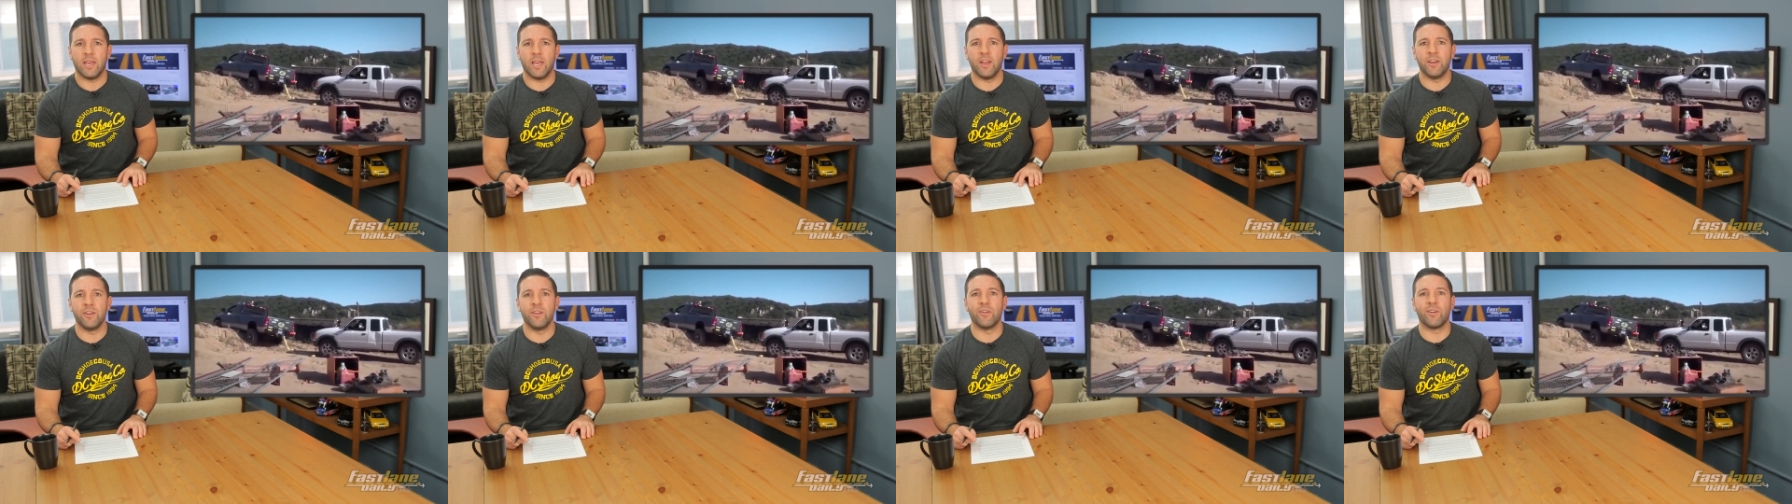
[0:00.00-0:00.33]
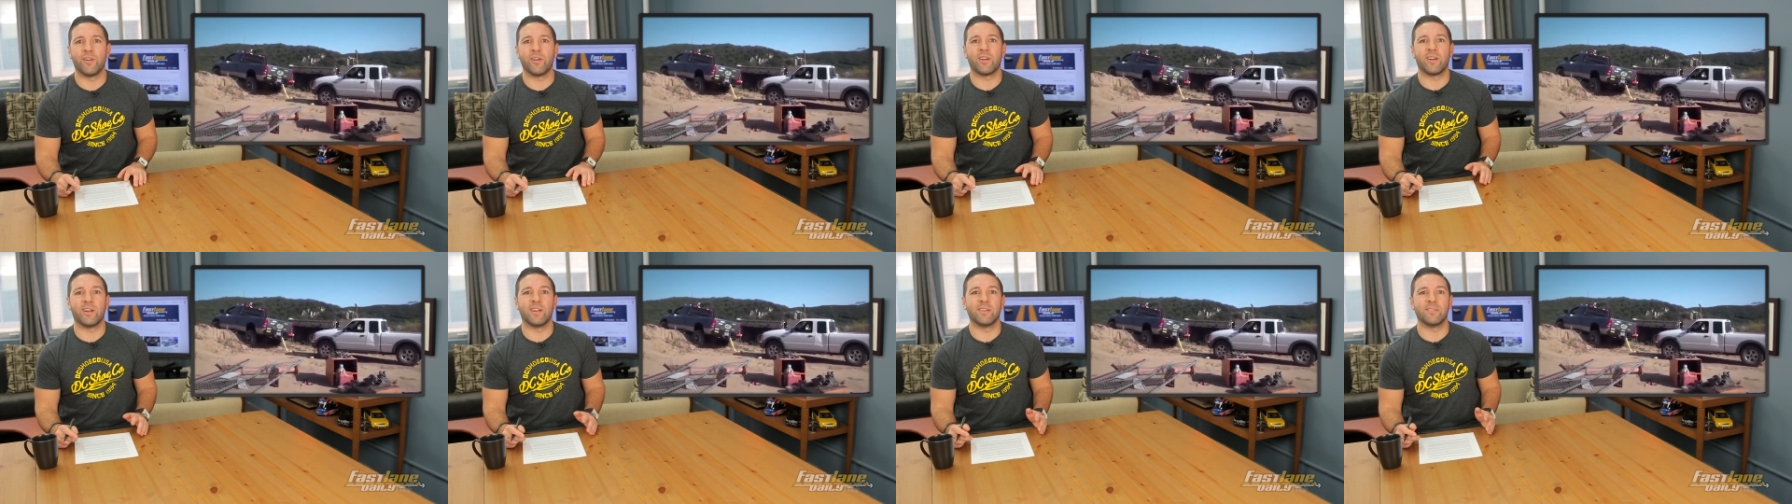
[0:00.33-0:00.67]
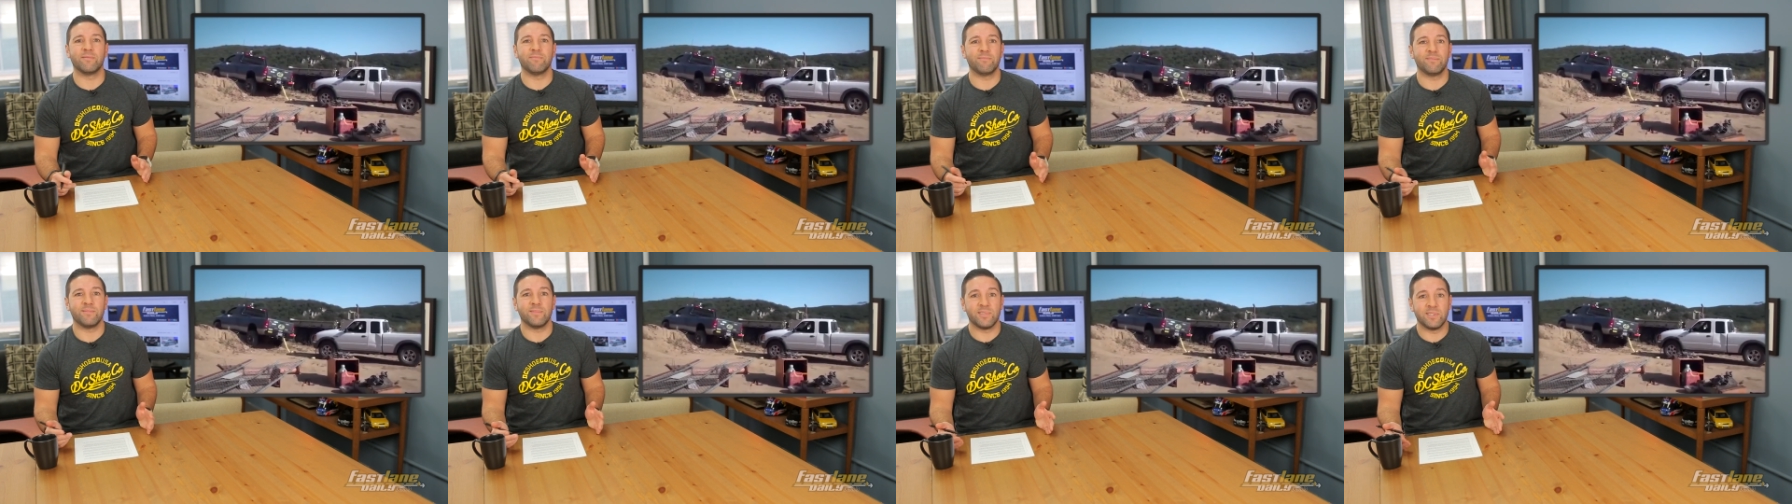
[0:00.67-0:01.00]
And you're
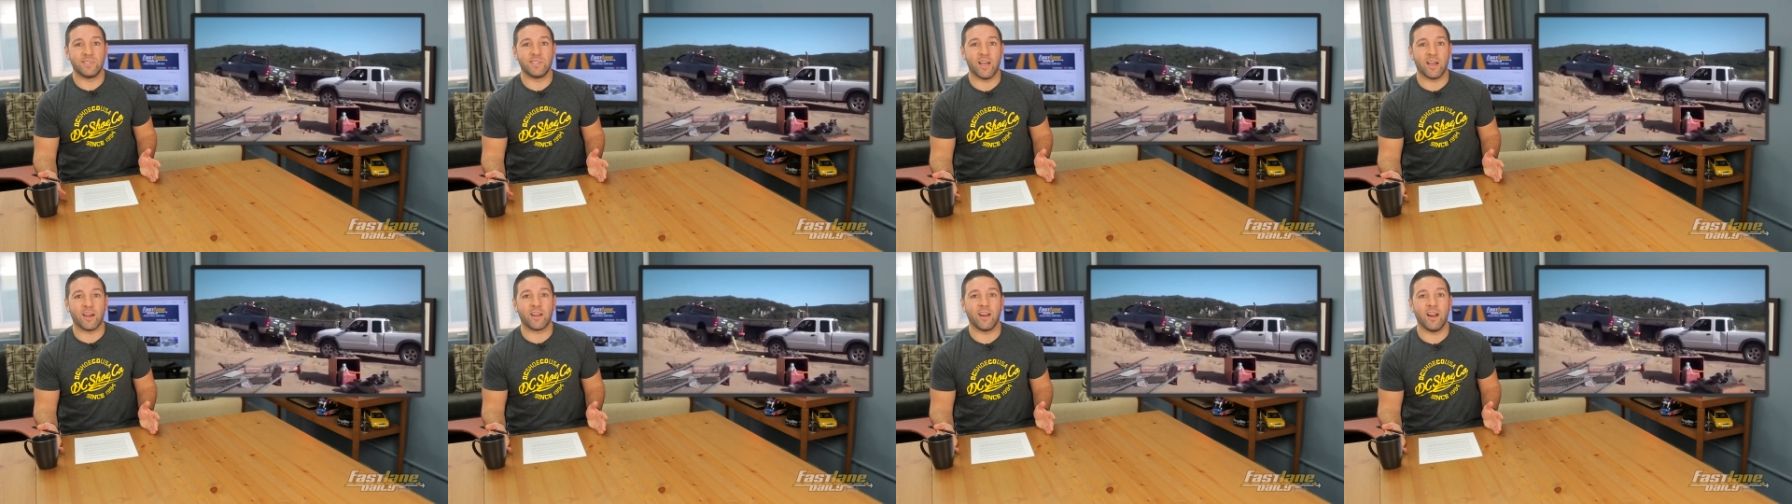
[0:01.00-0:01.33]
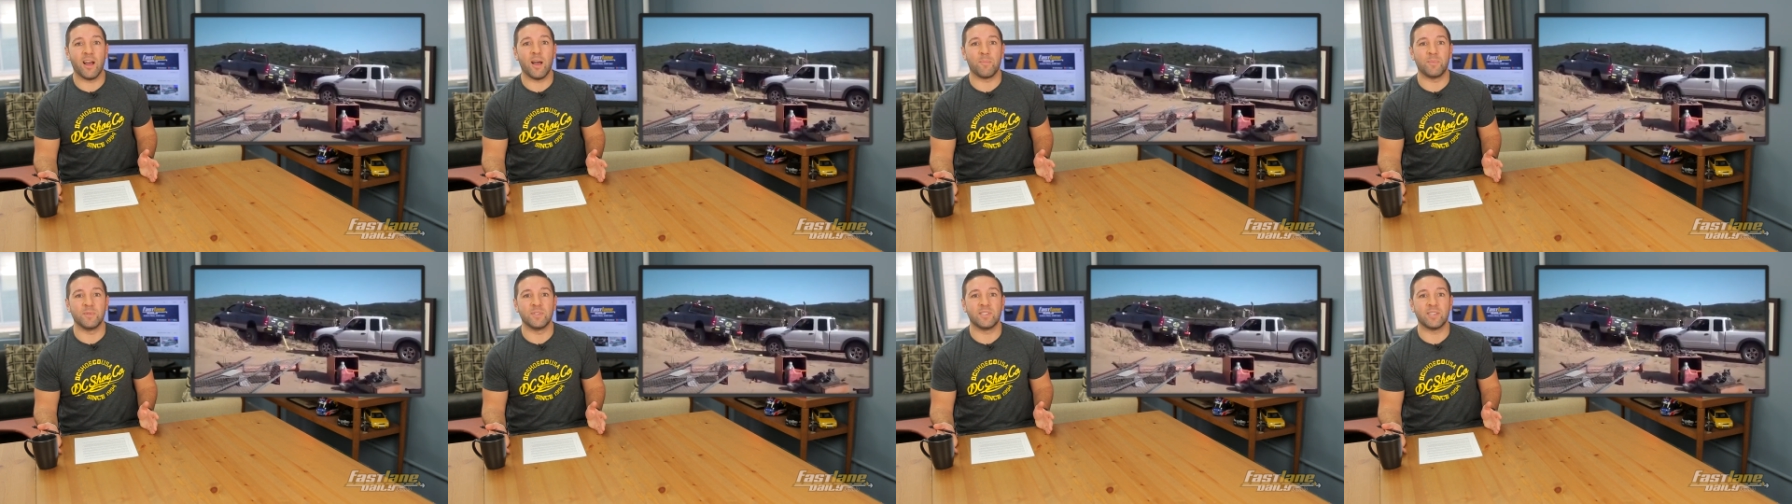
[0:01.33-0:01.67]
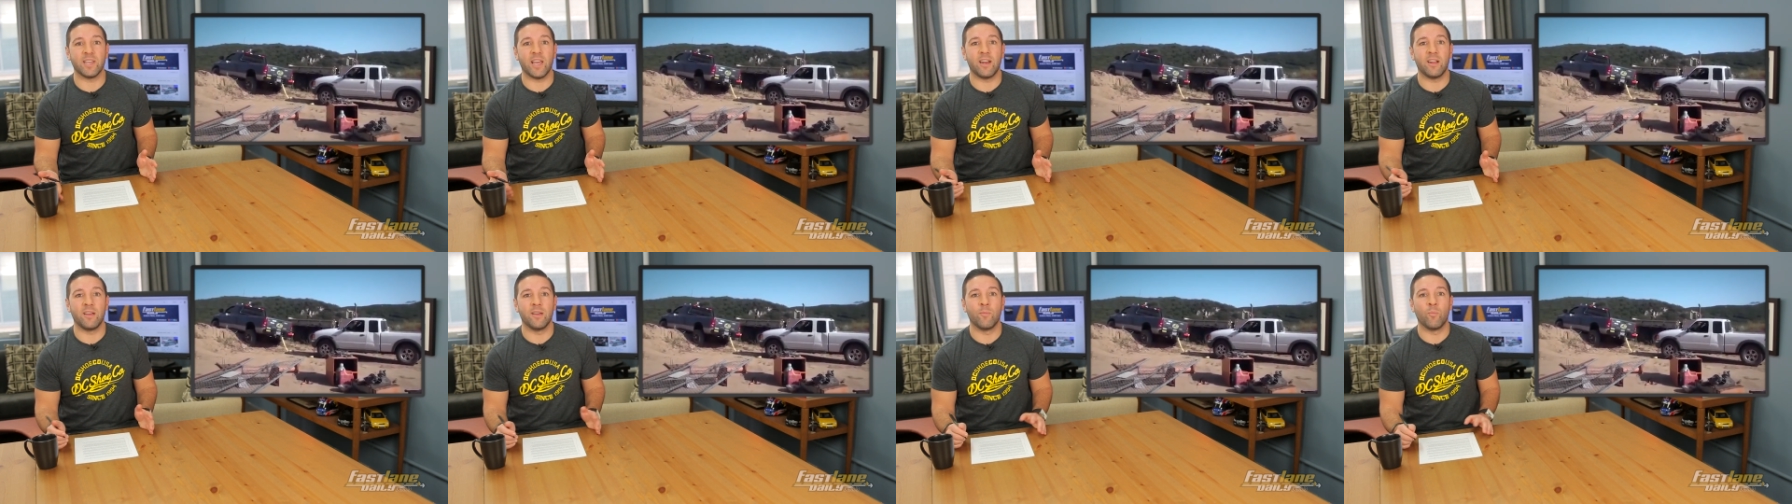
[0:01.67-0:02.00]
gonna suck it up and
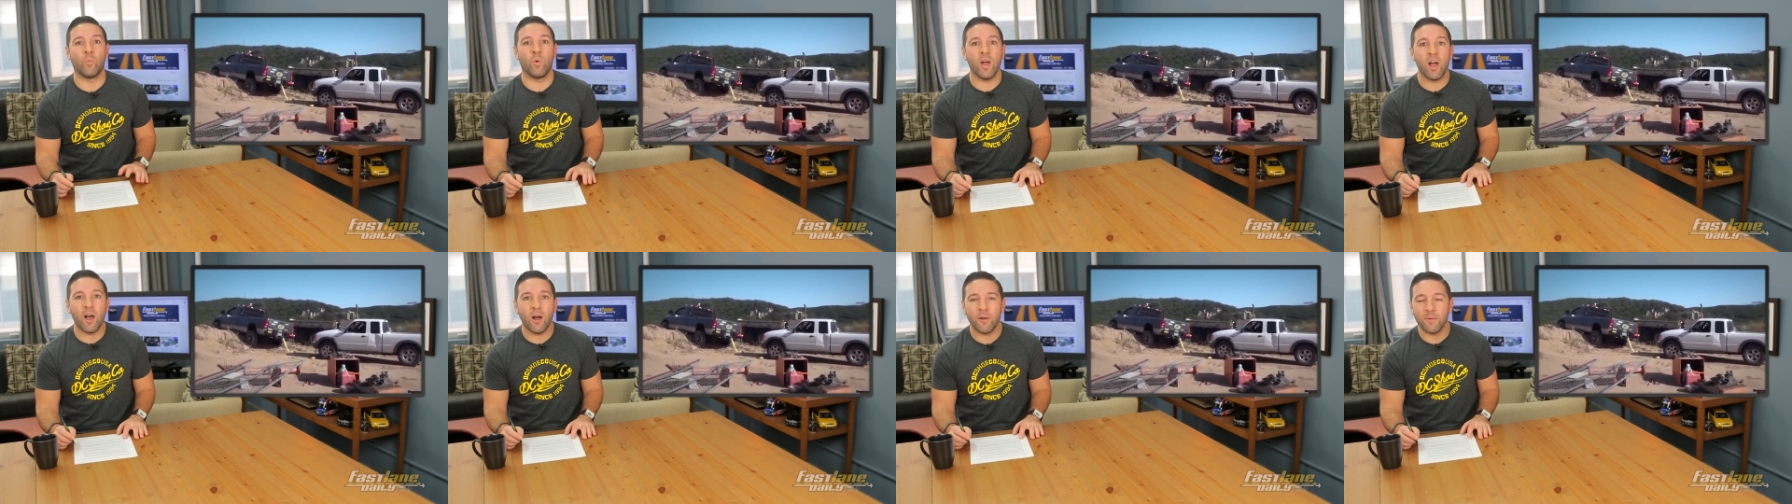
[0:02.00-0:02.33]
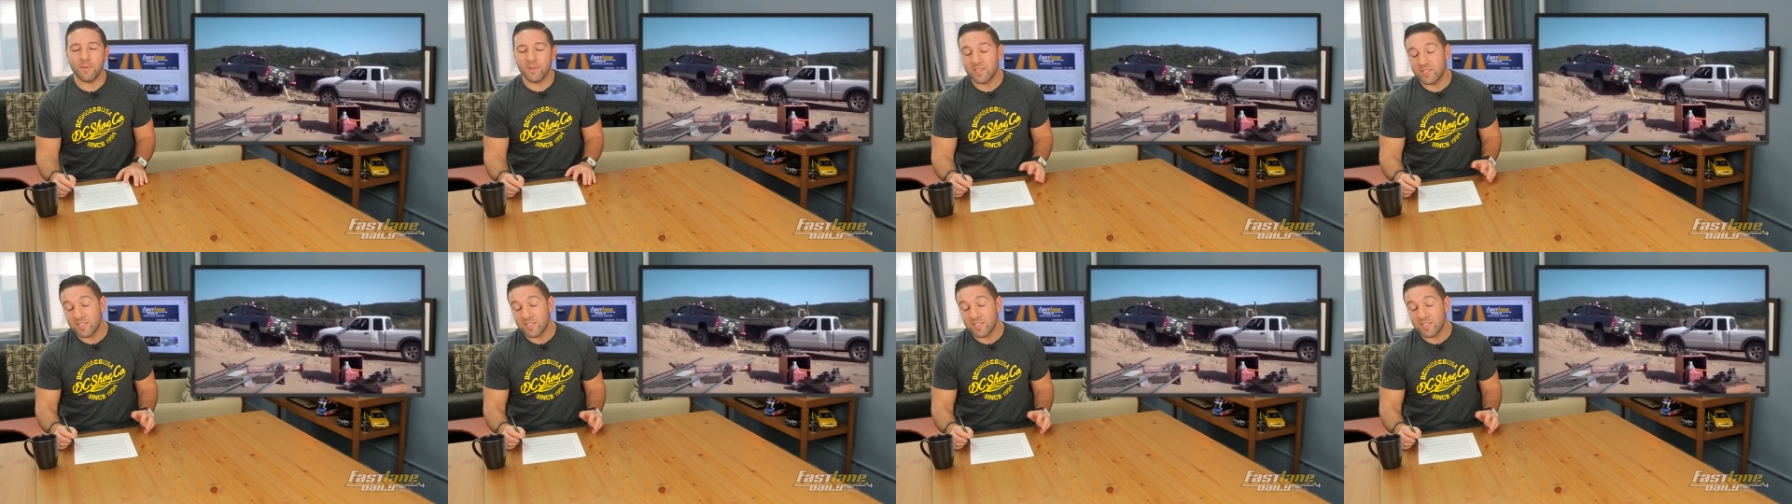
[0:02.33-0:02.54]
say to him, well,